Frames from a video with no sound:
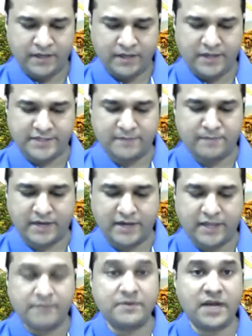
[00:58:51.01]
It is in
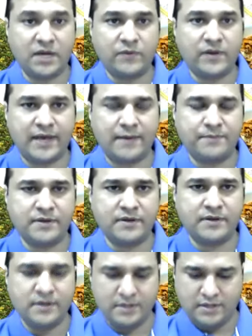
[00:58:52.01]
planning, but it will happen
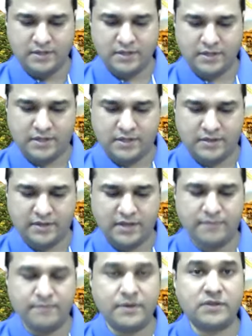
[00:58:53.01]

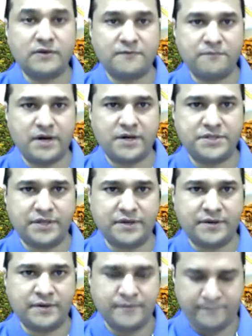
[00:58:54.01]
in month of March here.